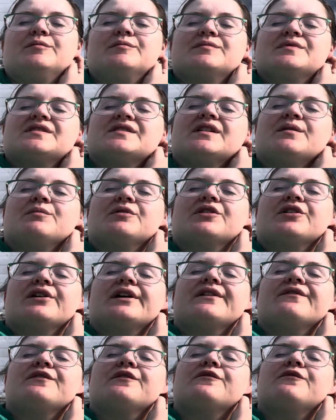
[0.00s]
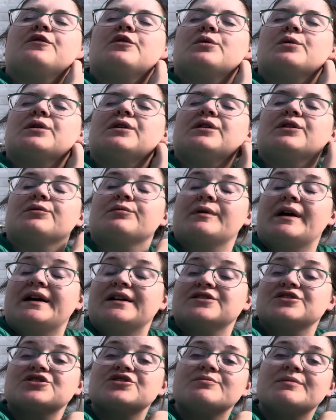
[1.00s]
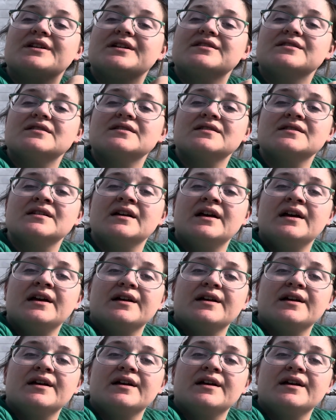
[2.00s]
some are great for floral arrangements.